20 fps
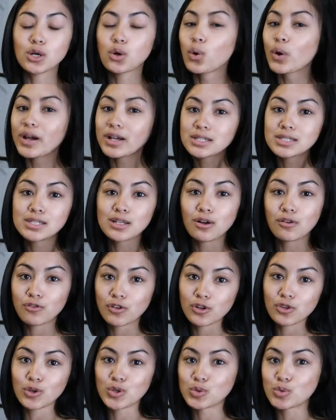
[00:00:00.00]

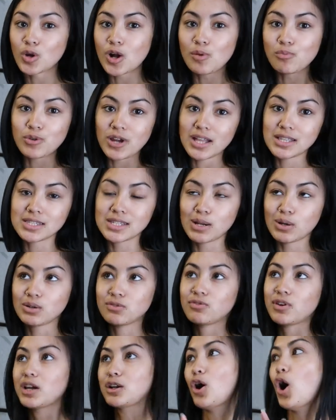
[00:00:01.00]
Quiksilver, those were all brands that I
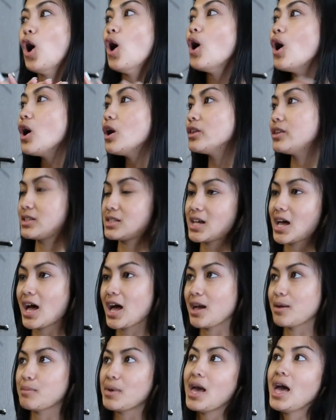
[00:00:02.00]
would find all the
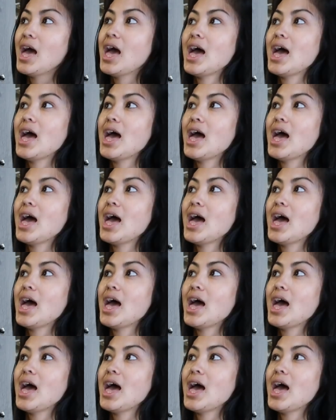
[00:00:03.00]
time.